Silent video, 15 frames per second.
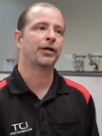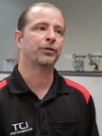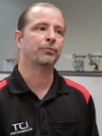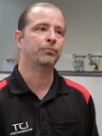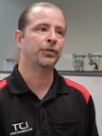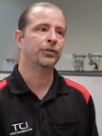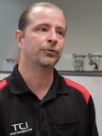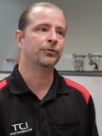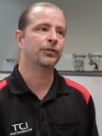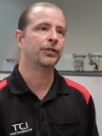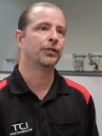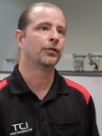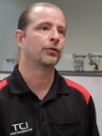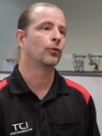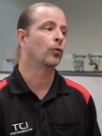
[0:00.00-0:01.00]
a
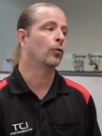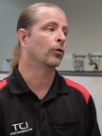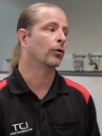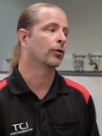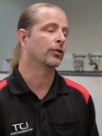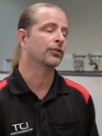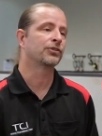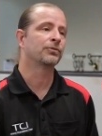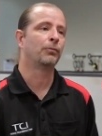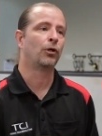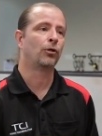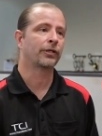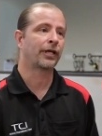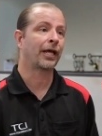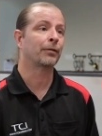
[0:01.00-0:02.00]
building or a
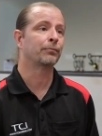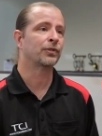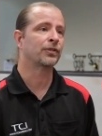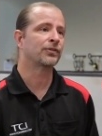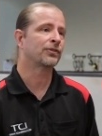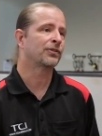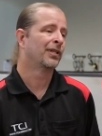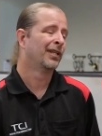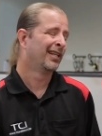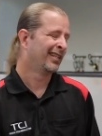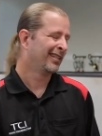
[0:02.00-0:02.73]
small campus,